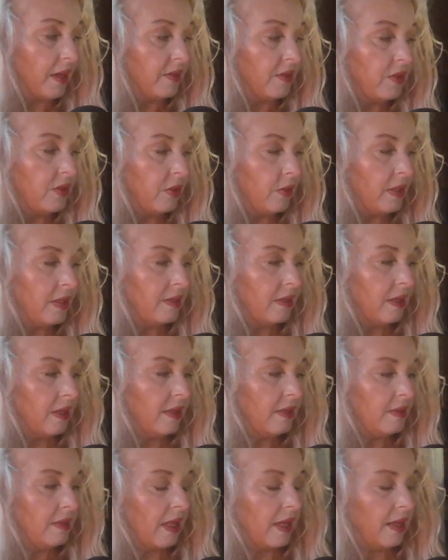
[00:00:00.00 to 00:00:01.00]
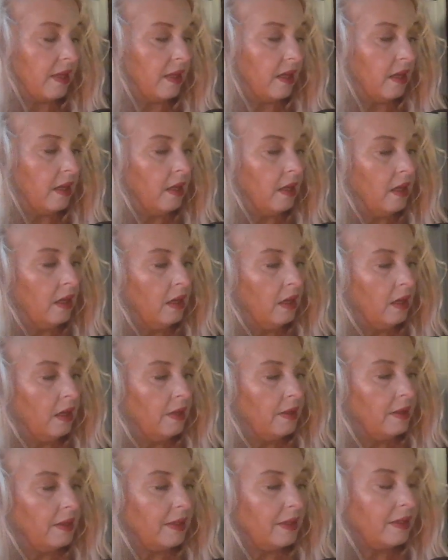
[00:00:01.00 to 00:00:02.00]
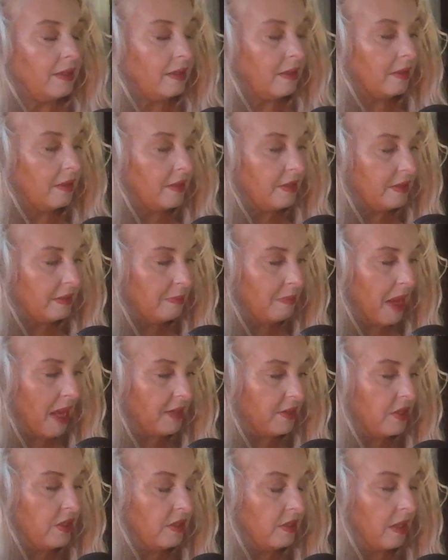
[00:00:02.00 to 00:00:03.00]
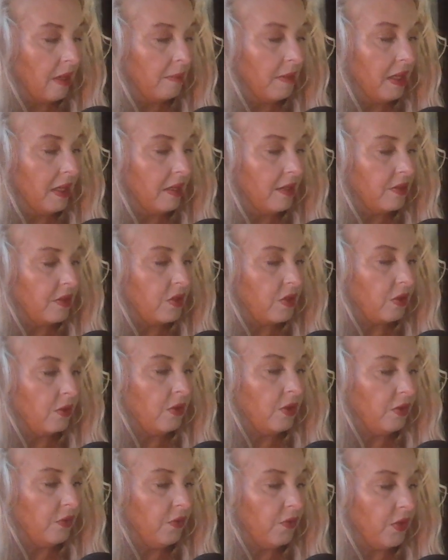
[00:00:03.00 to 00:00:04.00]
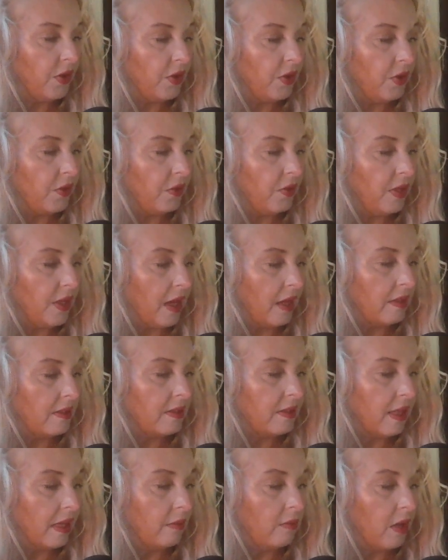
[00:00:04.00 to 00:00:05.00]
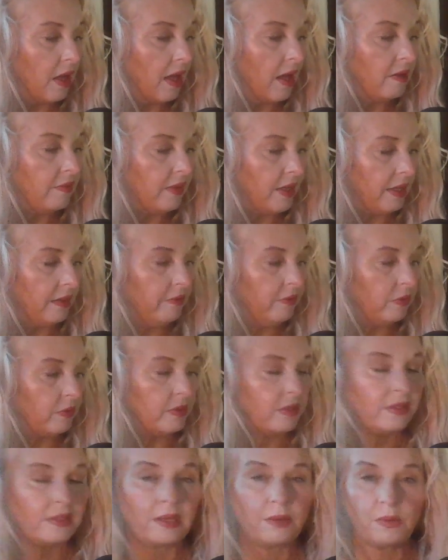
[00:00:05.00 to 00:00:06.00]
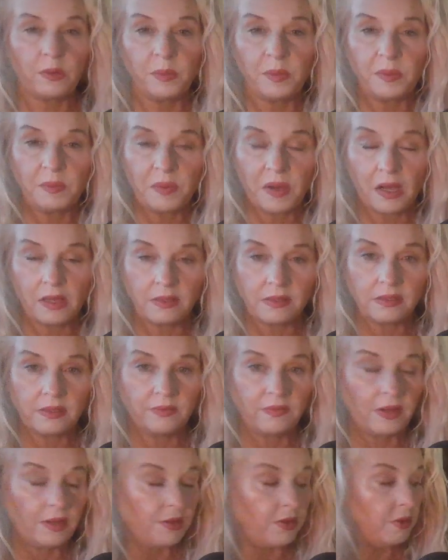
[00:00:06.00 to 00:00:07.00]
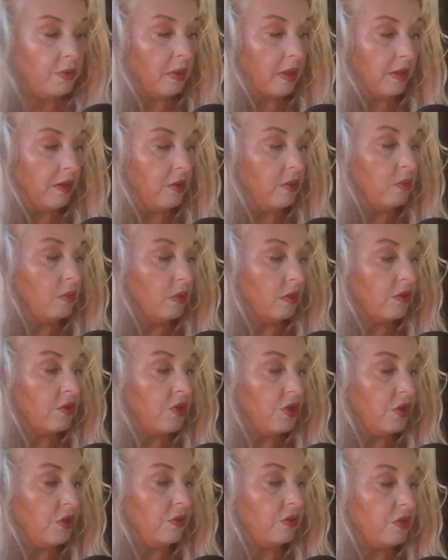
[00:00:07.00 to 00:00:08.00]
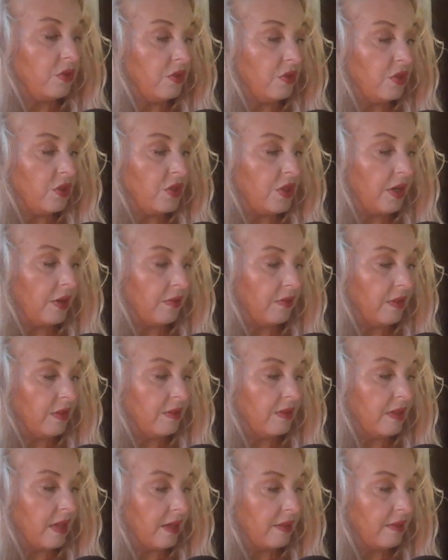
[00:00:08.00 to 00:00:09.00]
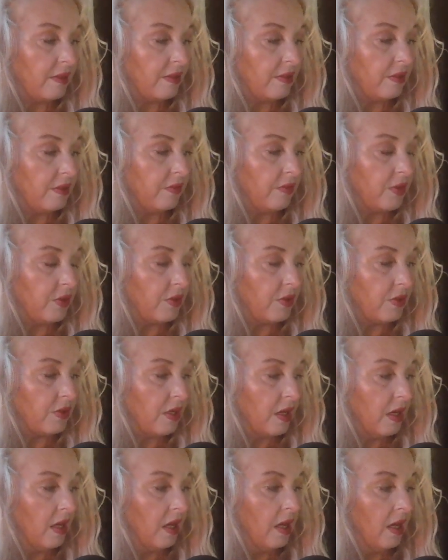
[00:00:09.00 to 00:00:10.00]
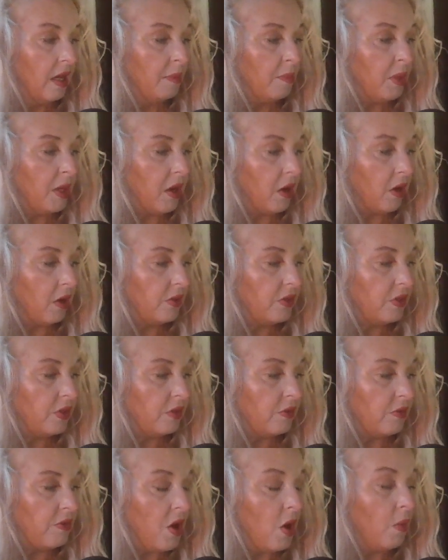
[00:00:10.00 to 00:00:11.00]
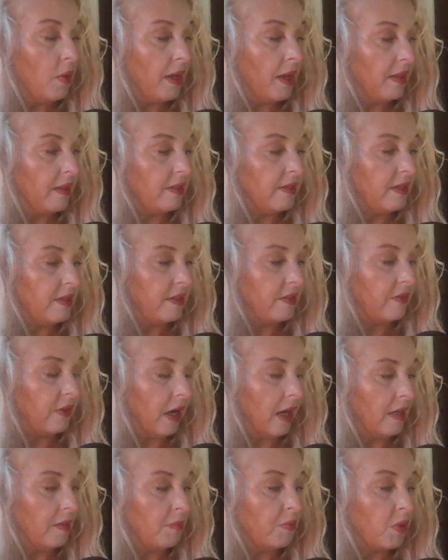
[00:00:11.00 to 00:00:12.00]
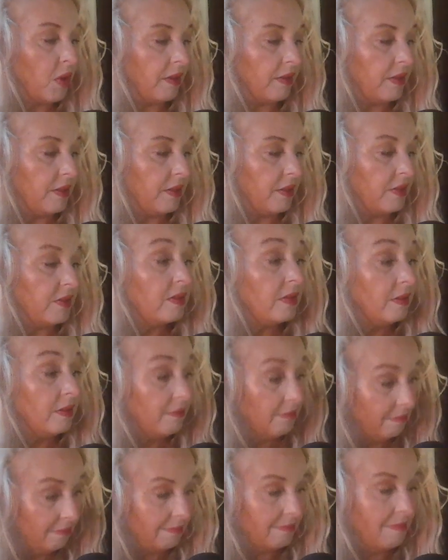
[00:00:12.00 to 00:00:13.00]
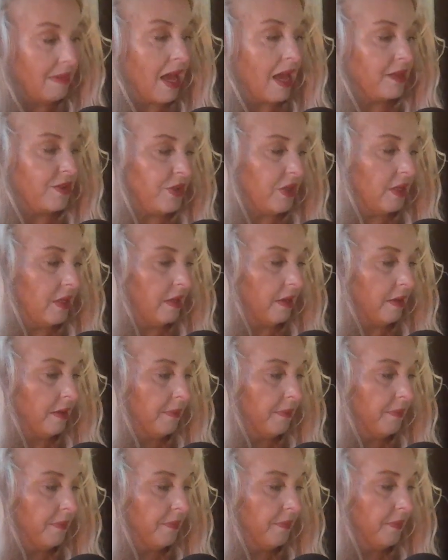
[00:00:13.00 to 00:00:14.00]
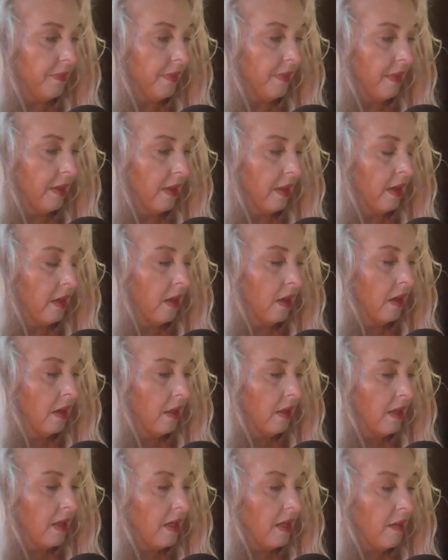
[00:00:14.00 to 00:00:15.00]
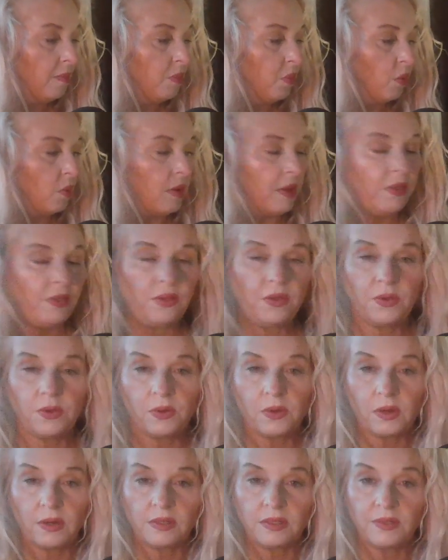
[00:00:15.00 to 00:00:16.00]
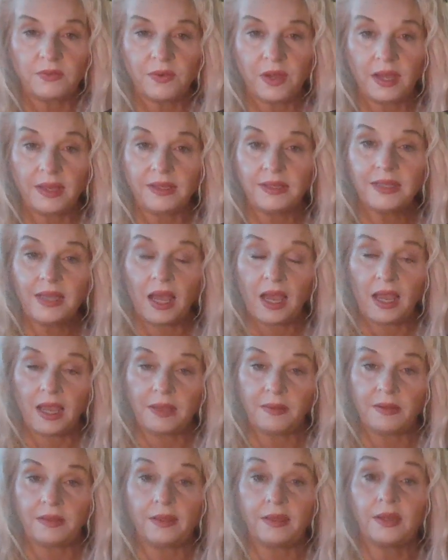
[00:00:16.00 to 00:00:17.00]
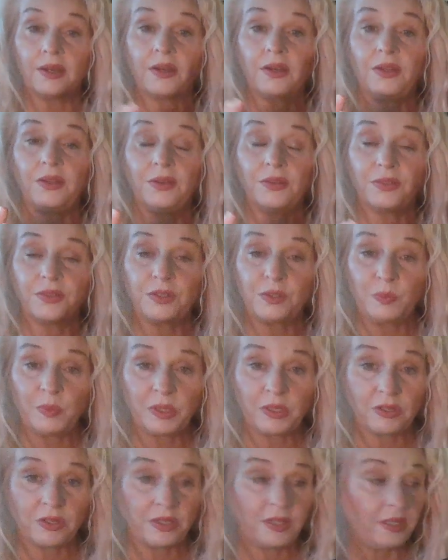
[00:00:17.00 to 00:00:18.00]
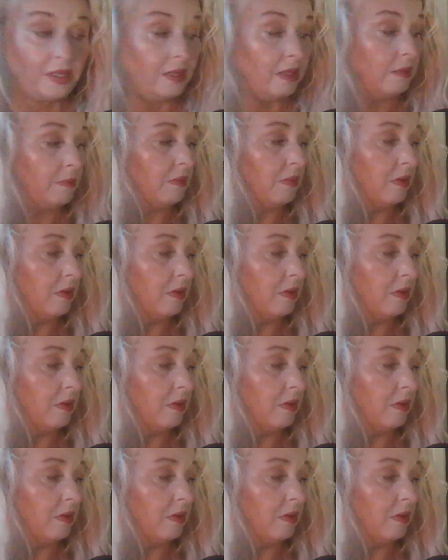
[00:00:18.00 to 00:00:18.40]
So it's like this match that's coming in is so good for you. Yes, they will have influence that will be positive on you, and you will choose to share this essence of yours, but also knowing that the divine brought this match in. Keep with your divine tie there, your spirit team.